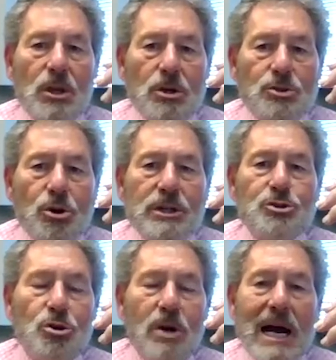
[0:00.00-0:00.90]
there's only
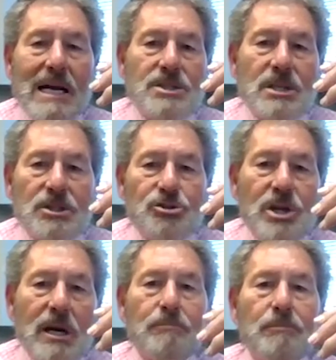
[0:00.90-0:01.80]
two guys in the
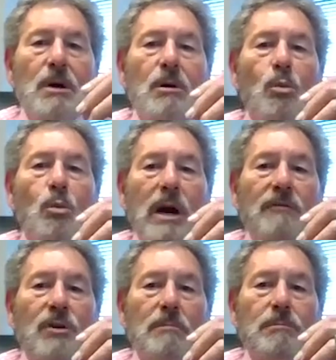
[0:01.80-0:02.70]
gym. One
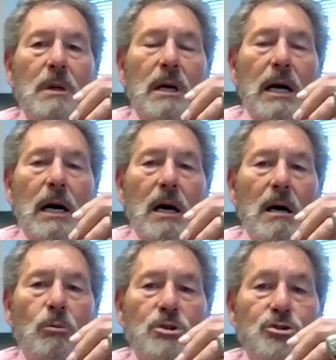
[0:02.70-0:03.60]
of them
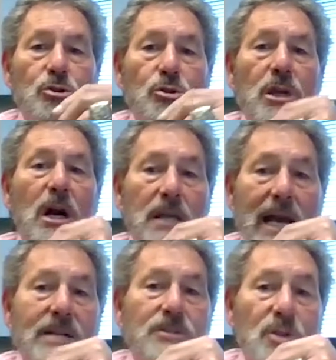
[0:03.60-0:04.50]
was too young
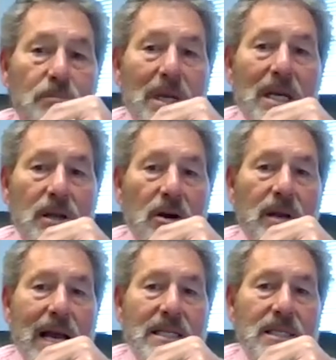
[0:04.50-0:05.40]
to actually be in there,
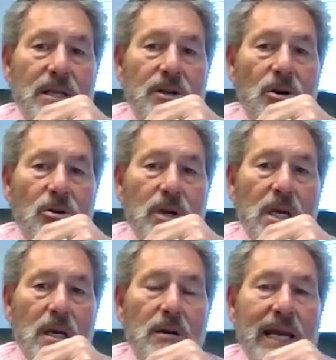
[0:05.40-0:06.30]
a 19-year-old
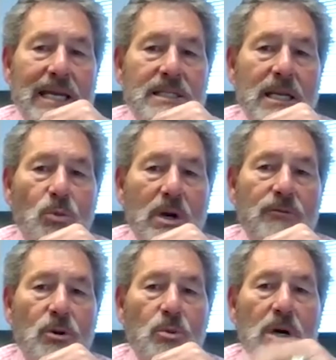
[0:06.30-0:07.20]
kid, 18,
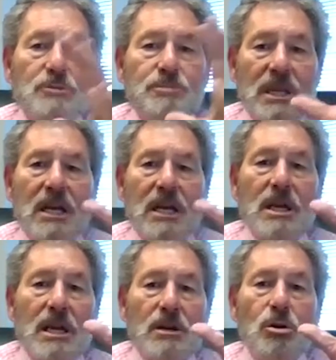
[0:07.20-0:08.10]
whatever it was. But the
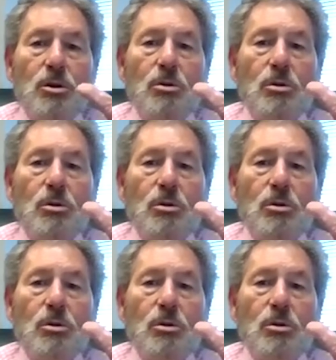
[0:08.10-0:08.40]
other kid